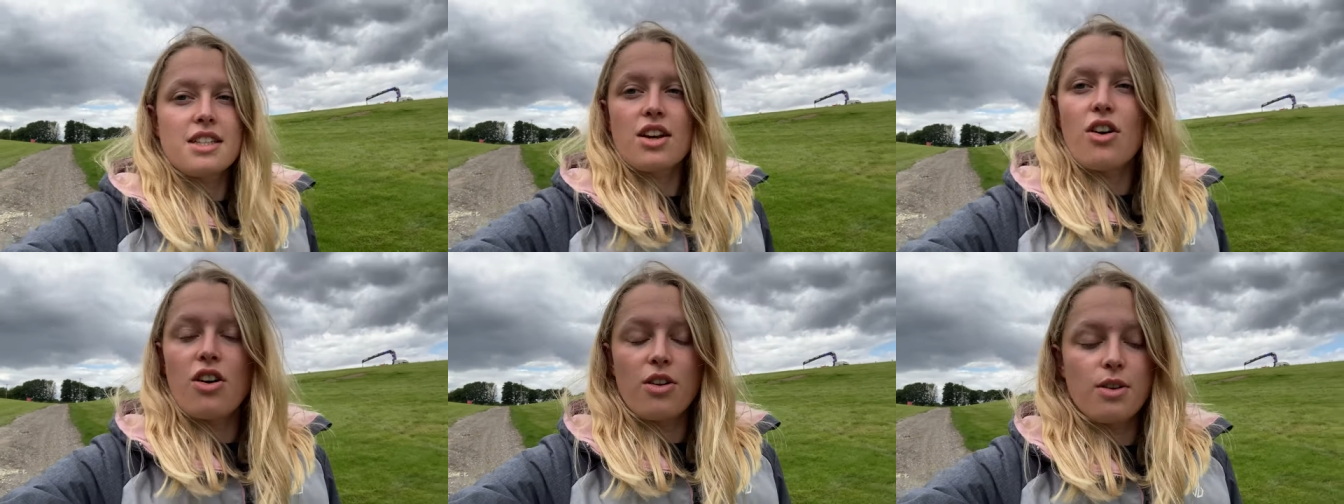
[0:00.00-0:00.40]

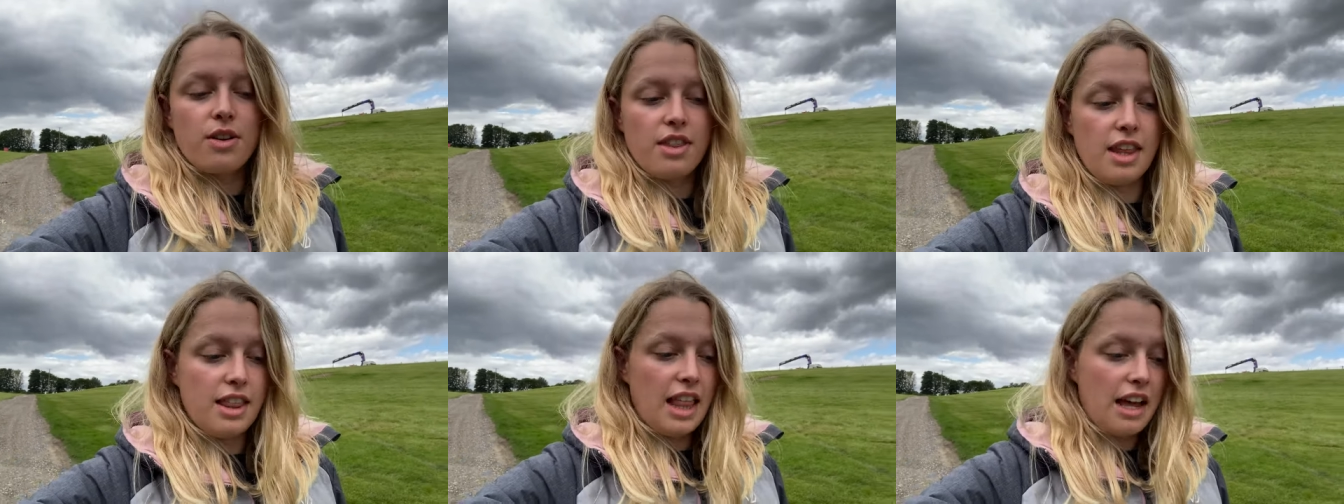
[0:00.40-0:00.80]
on
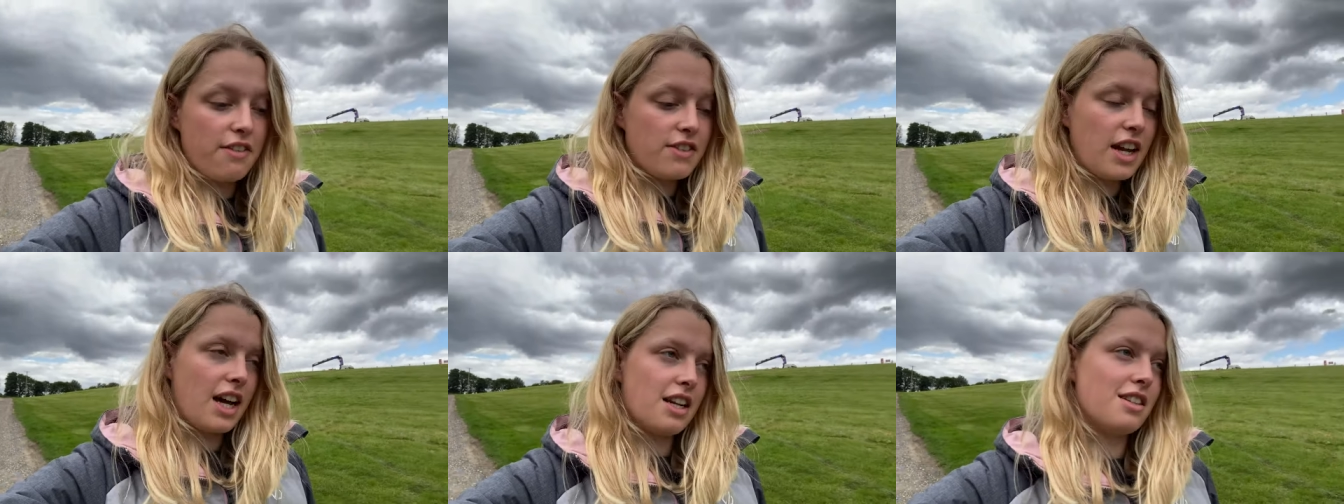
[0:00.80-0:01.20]
the
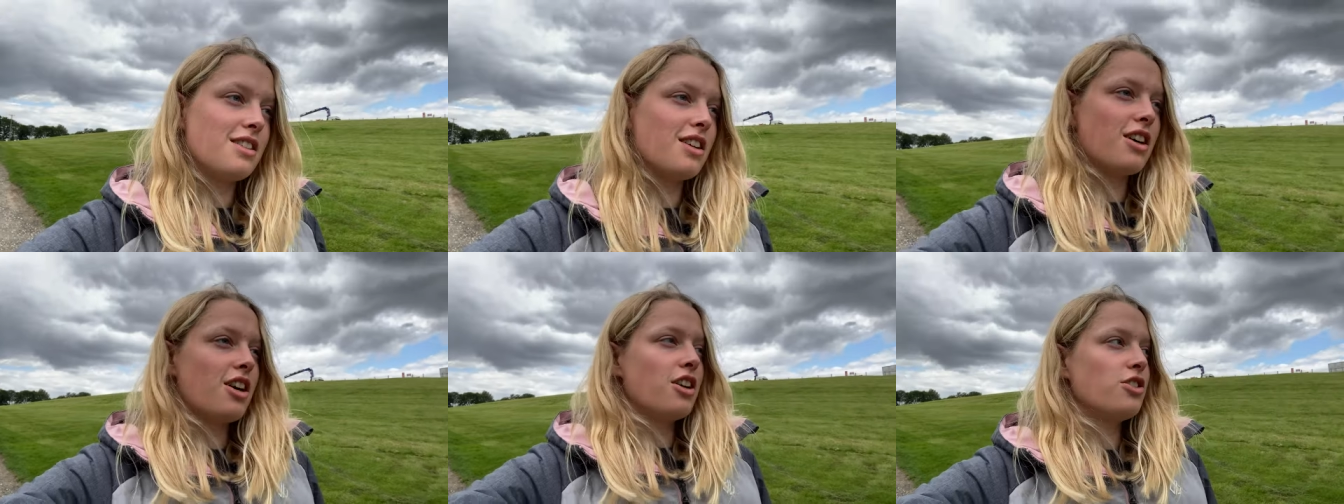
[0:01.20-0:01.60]

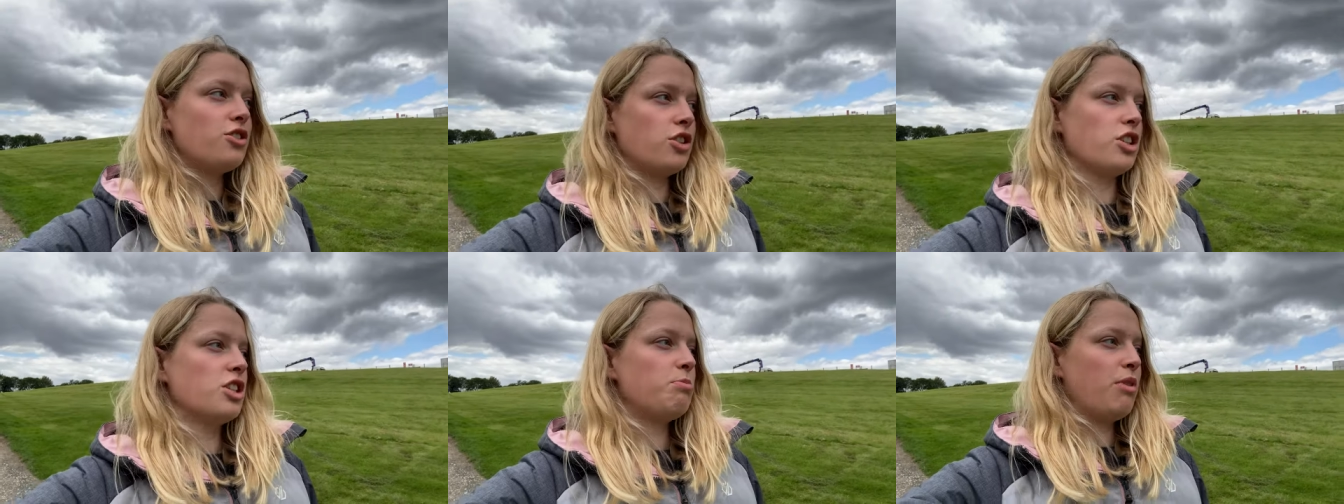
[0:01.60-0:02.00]
left-hander
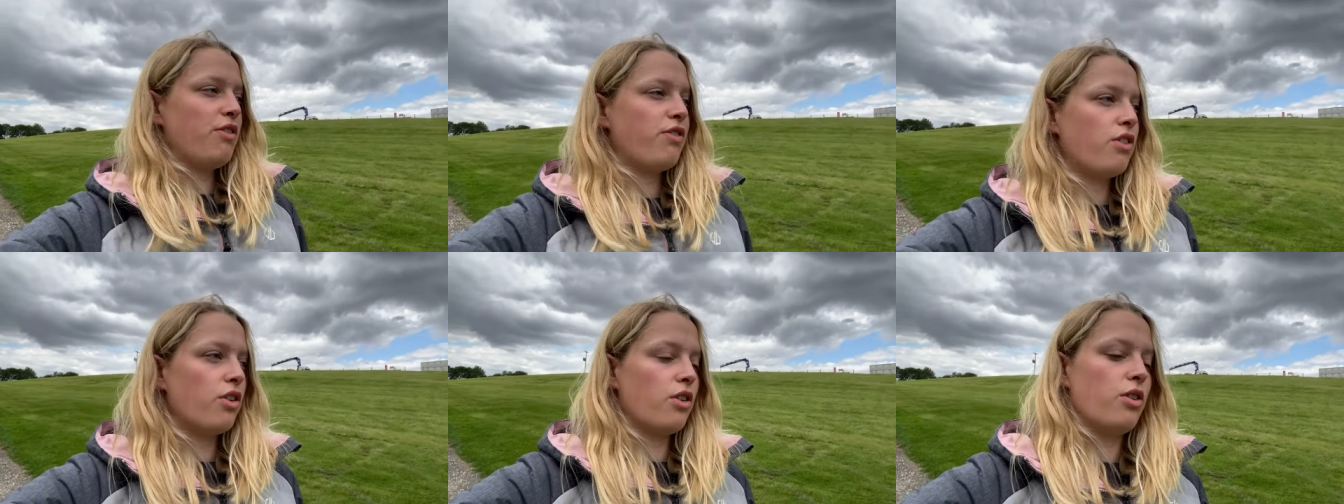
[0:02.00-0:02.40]
just
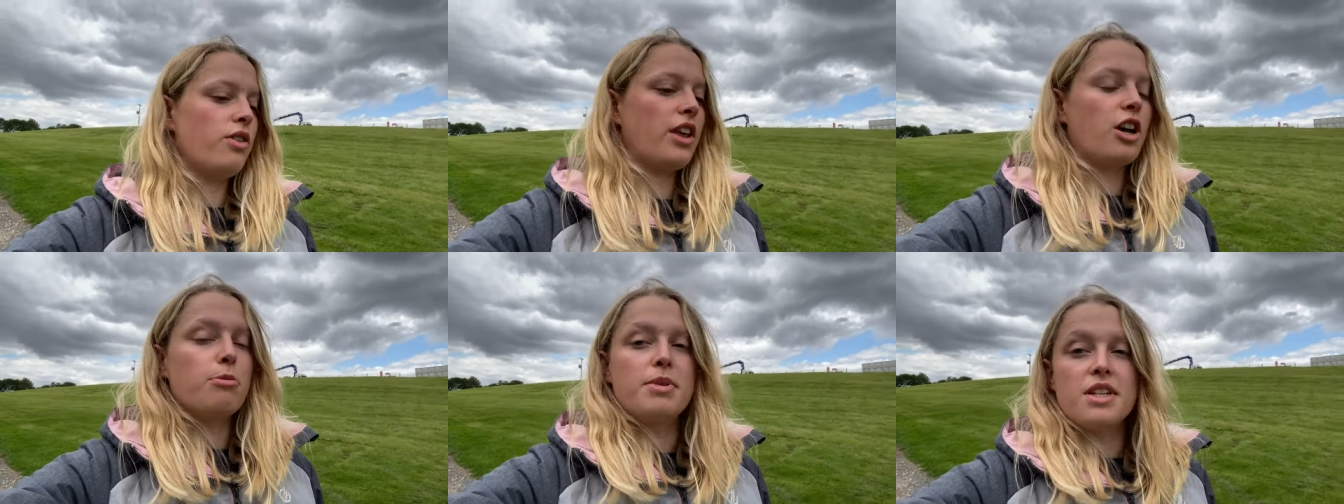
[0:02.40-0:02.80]
before they
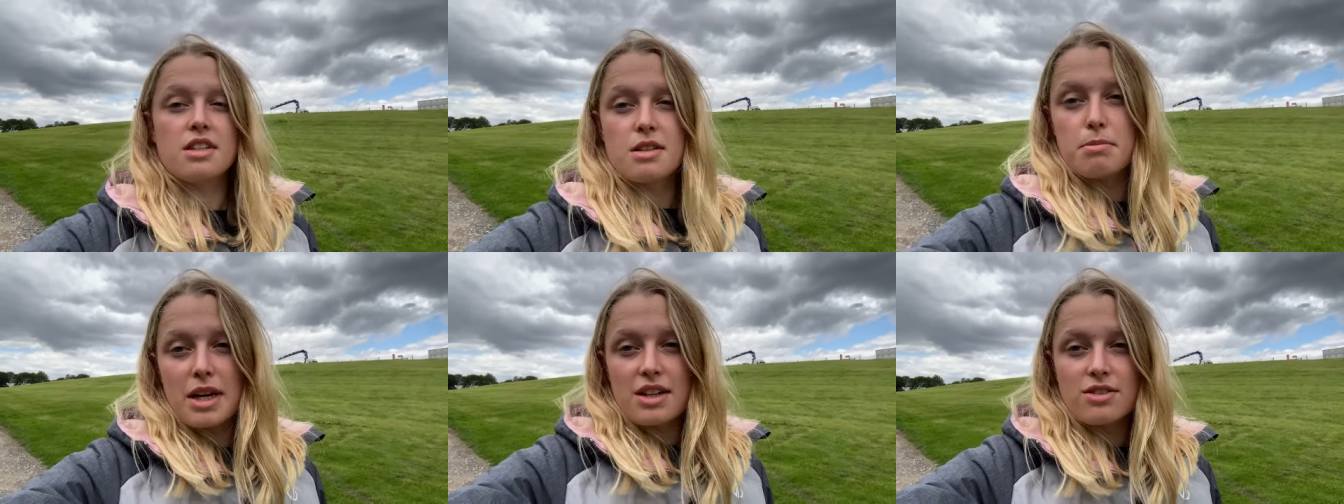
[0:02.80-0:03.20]
go up into
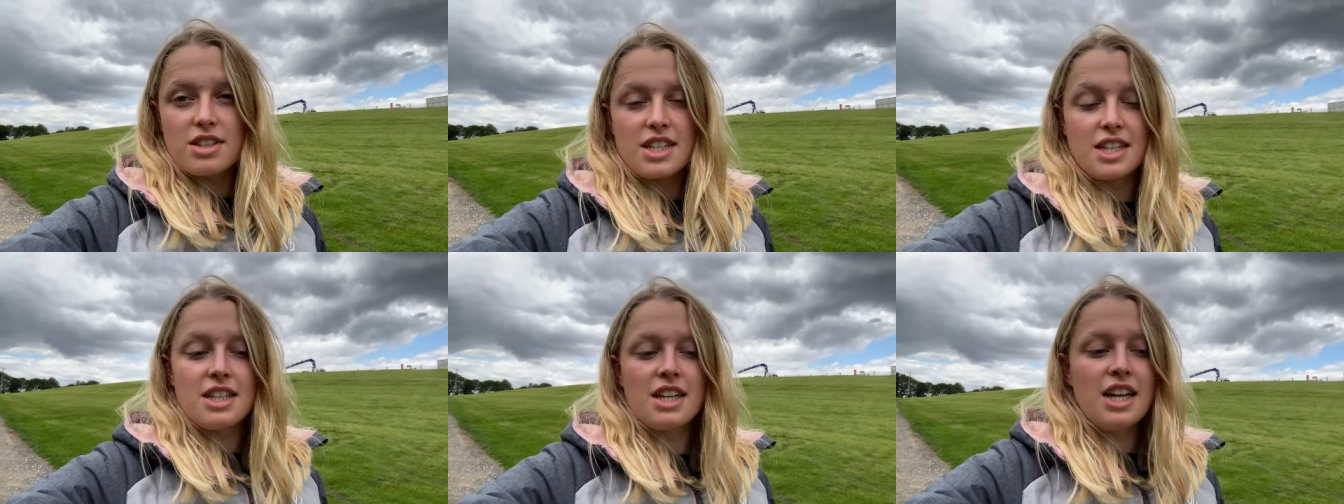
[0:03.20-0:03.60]
the
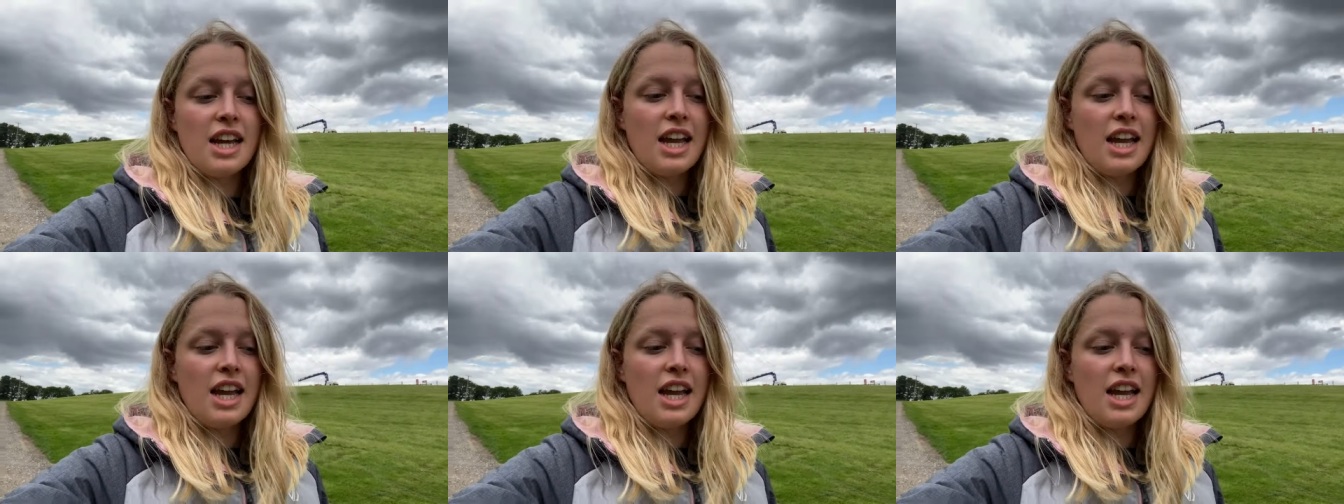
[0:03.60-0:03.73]
mountain